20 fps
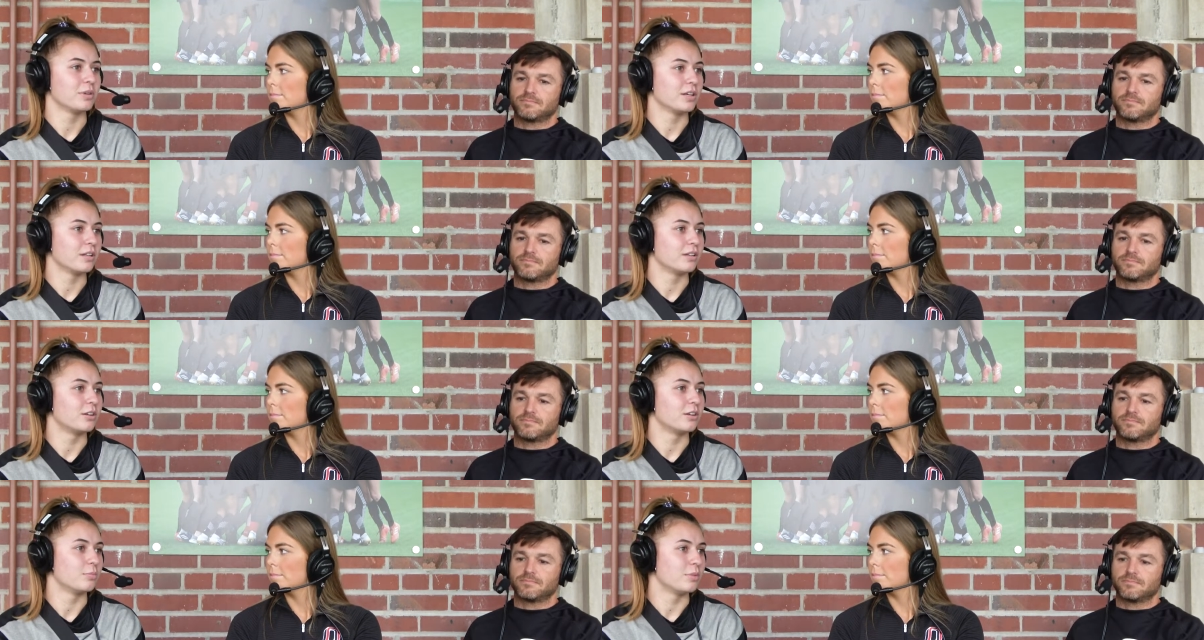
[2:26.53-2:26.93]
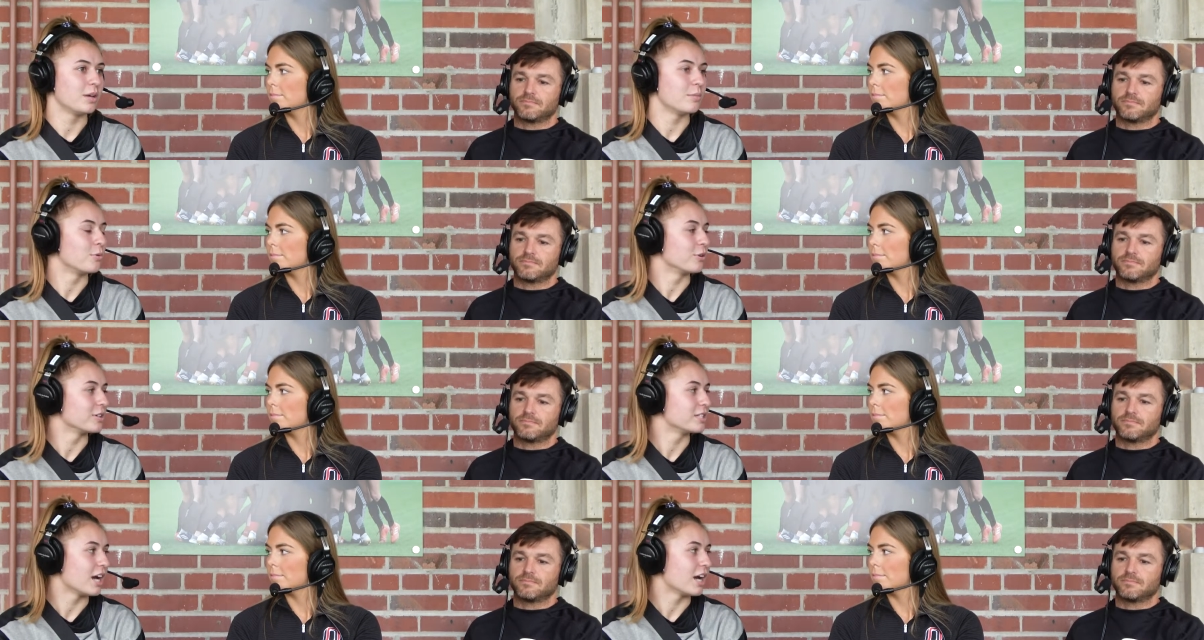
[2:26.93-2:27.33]
Speaker 1: be a little bit
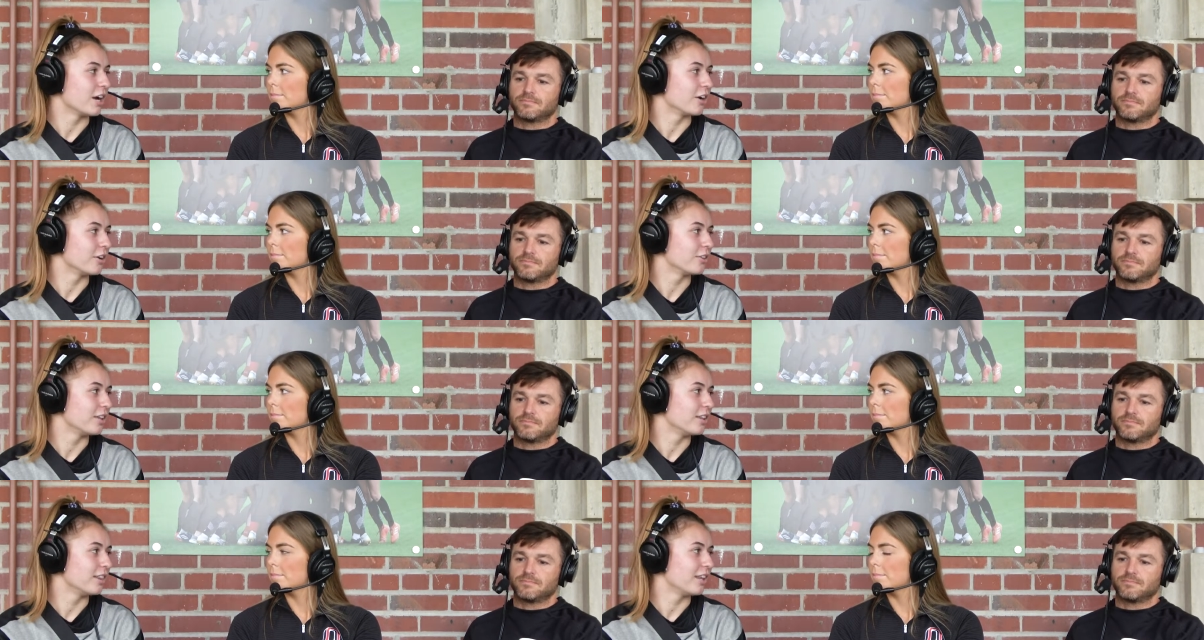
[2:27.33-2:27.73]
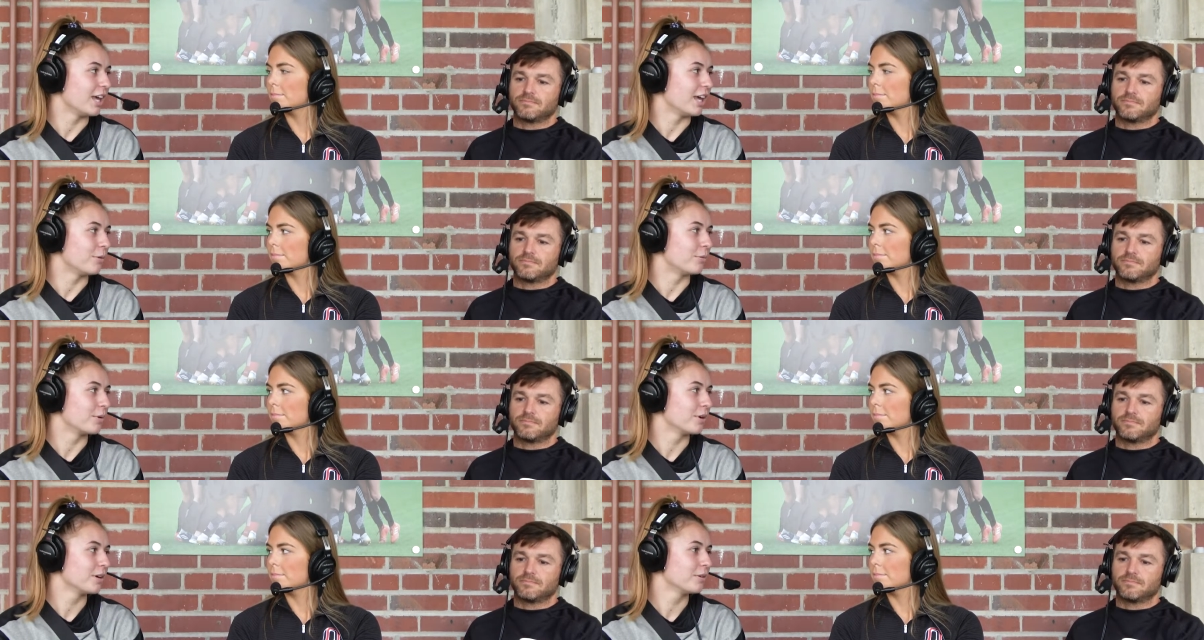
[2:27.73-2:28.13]
more tired than
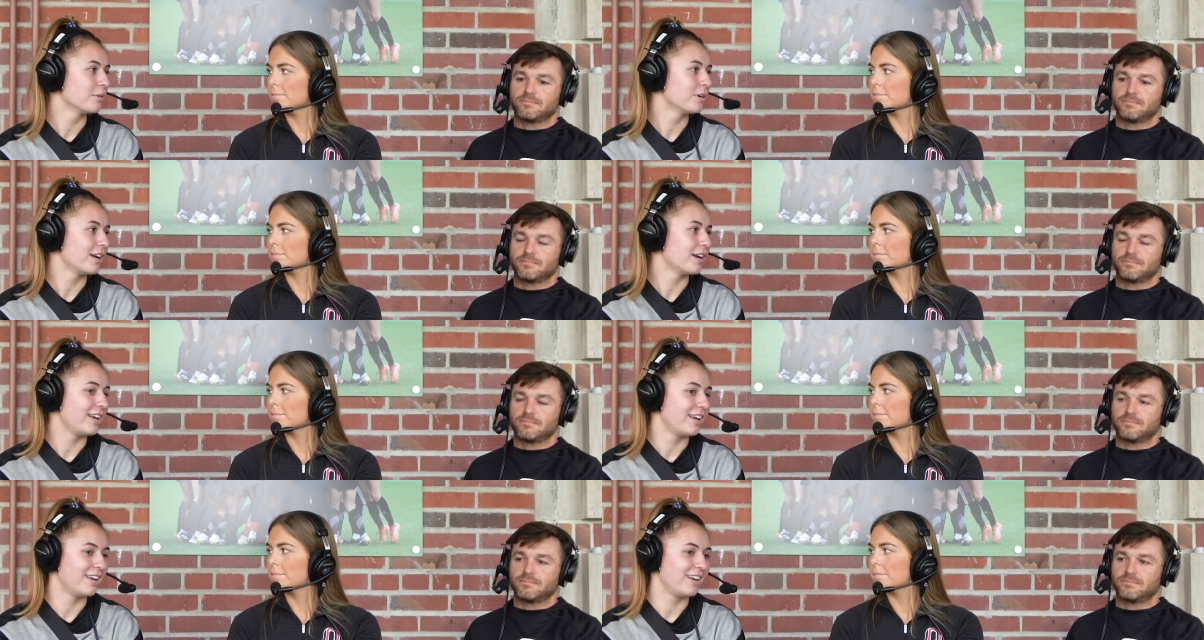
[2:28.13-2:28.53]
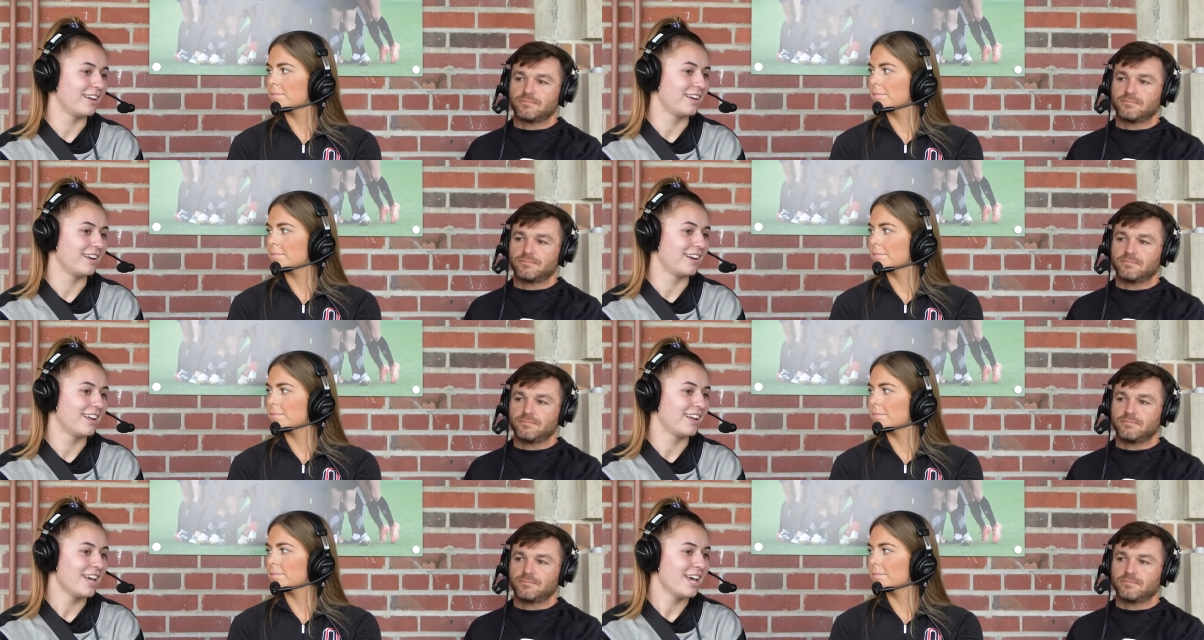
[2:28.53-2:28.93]
they were,
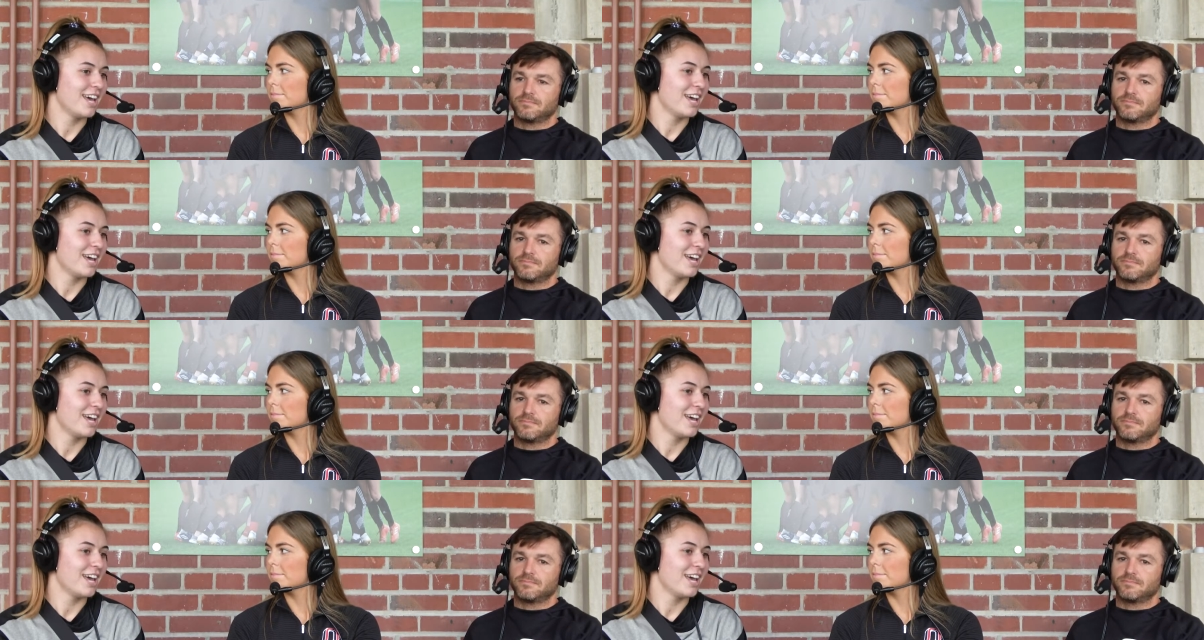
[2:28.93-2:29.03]
and